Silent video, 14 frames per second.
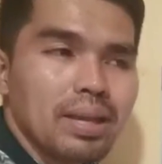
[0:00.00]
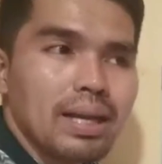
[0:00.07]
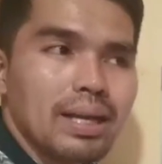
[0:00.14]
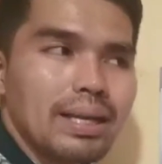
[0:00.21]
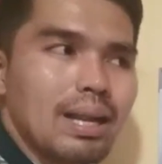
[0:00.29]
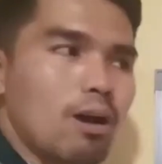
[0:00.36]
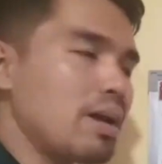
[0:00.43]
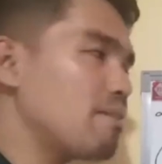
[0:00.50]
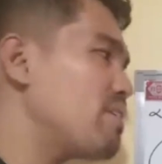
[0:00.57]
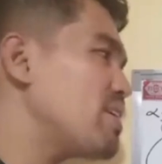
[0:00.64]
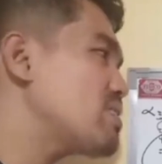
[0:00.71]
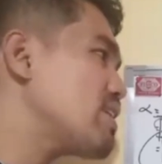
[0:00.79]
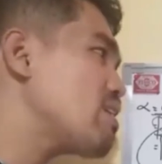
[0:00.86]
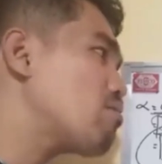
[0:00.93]
Now, if
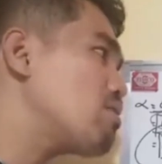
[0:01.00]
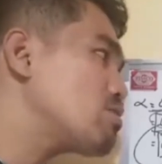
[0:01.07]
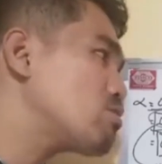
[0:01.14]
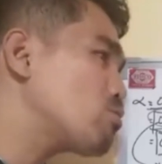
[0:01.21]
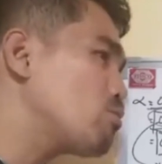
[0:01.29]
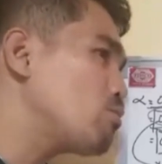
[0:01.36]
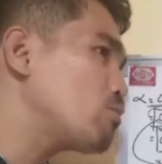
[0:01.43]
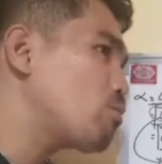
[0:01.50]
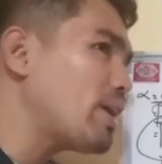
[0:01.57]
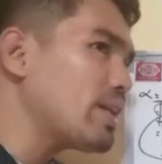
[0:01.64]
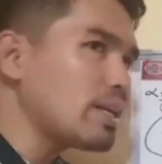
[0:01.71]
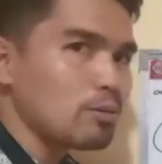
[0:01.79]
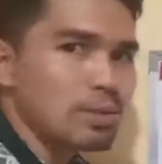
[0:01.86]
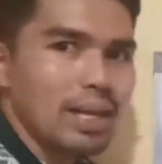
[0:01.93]
it's equals to
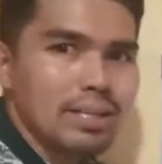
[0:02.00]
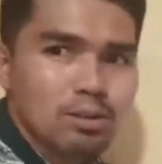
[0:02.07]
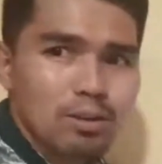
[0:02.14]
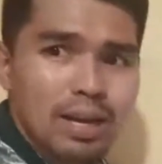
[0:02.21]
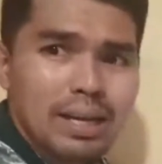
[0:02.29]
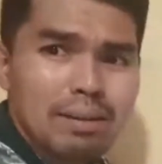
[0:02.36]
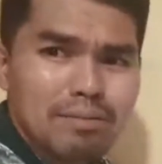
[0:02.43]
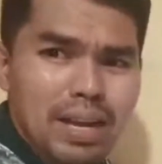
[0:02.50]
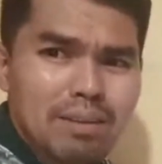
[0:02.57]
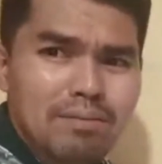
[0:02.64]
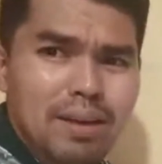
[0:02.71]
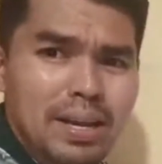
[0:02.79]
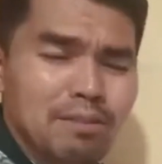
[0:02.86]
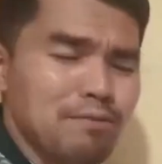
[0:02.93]
22, that's already very,
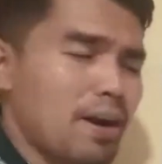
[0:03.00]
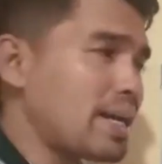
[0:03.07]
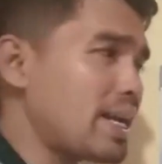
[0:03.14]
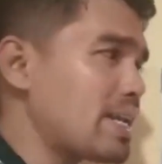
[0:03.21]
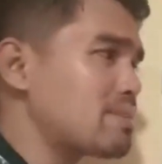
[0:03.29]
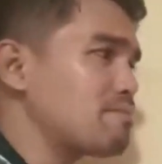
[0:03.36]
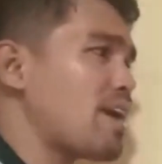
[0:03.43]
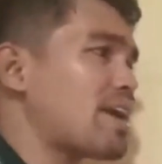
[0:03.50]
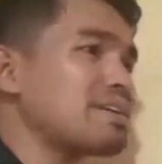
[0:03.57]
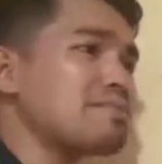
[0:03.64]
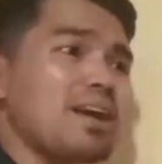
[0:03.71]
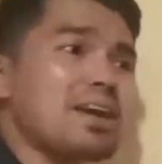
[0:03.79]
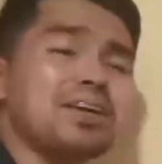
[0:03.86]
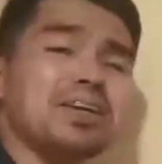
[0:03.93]
very far. That's very,
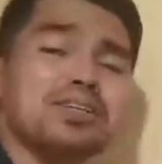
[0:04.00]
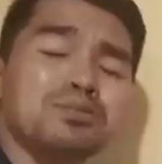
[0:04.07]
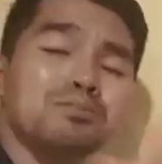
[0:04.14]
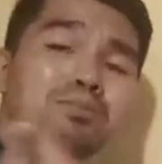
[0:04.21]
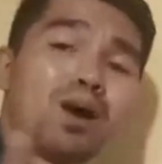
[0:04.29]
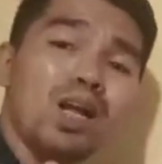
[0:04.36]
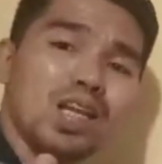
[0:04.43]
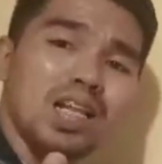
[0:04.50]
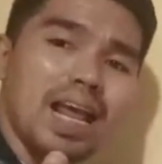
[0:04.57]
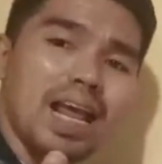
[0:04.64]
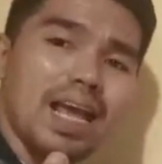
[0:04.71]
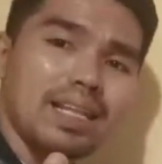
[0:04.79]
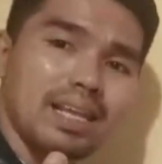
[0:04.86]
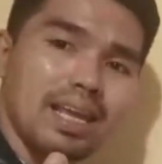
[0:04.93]
very small
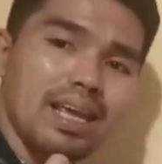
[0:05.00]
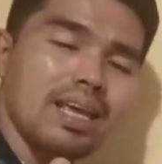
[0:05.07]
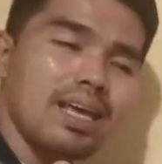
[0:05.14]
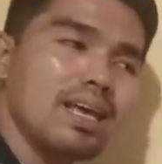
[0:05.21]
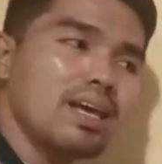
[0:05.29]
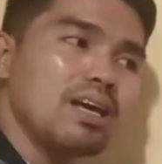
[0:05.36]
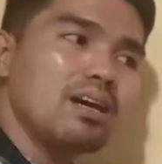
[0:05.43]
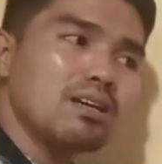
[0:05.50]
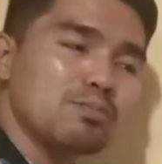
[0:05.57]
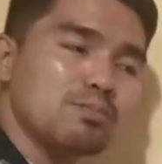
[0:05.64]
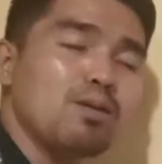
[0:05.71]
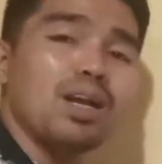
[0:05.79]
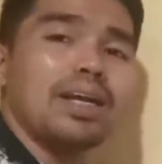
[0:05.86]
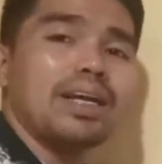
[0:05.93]
already,
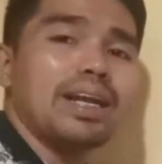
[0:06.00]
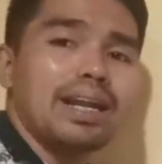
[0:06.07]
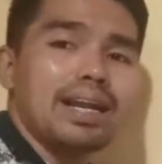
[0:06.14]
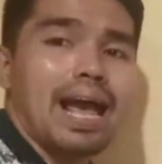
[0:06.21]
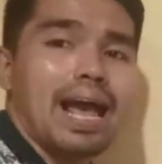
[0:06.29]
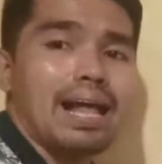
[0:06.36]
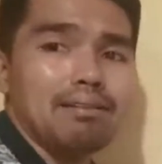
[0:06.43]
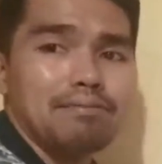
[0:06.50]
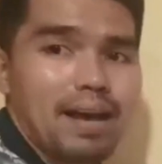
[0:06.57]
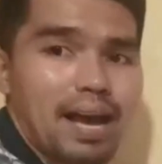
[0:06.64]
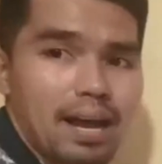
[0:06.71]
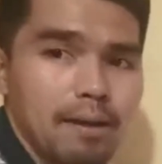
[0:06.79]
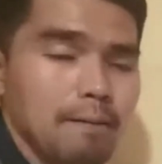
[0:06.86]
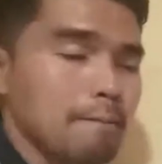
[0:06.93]
smaller than the
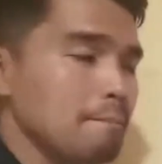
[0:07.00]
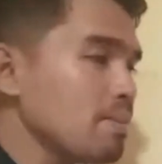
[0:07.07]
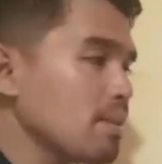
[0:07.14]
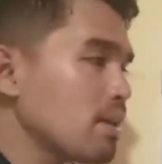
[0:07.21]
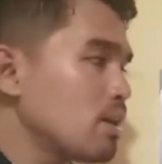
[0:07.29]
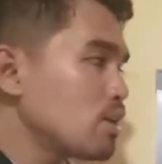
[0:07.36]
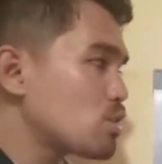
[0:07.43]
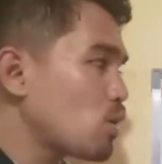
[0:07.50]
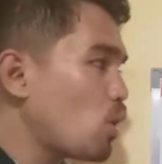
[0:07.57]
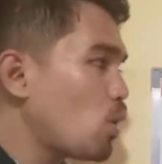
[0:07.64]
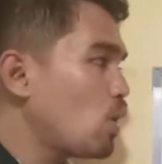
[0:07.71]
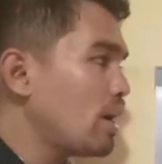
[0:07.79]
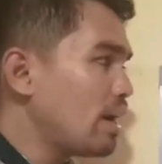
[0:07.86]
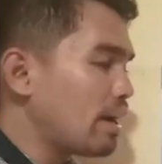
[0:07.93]
alpha.
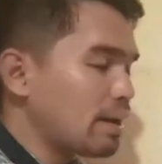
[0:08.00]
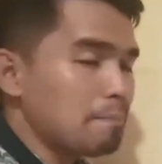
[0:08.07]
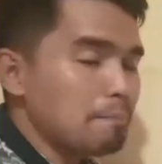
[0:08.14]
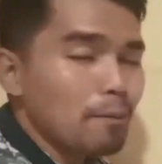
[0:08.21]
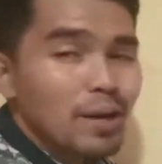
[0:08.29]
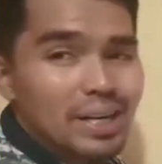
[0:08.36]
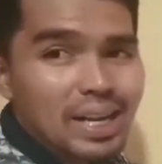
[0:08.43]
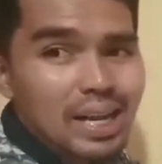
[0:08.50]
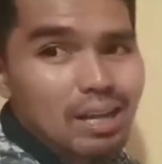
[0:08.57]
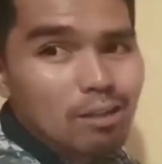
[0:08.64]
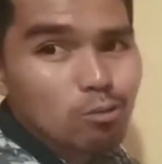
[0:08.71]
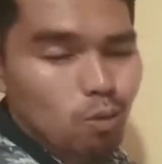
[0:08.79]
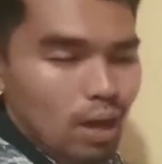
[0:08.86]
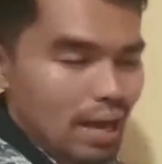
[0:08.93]
So, reporting it
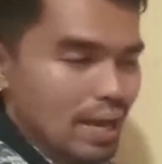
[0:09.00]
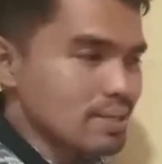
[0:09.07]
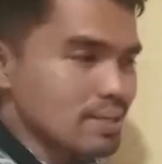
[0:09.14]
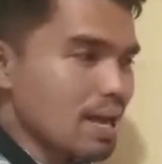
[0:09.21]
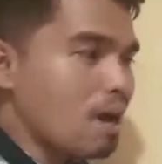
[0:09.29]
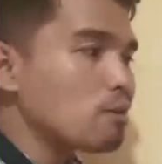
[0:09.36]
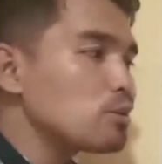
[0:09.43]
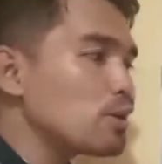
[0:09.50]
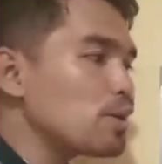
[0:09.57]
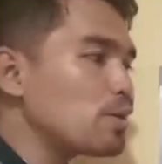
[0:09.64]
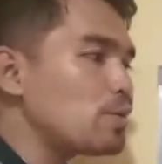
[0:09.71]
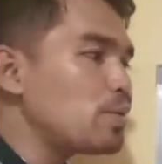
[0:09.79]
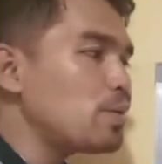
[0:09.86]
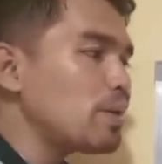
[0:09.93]
twice, how do
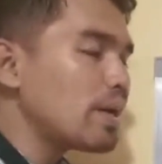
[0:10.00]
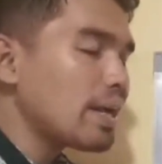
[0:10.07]
you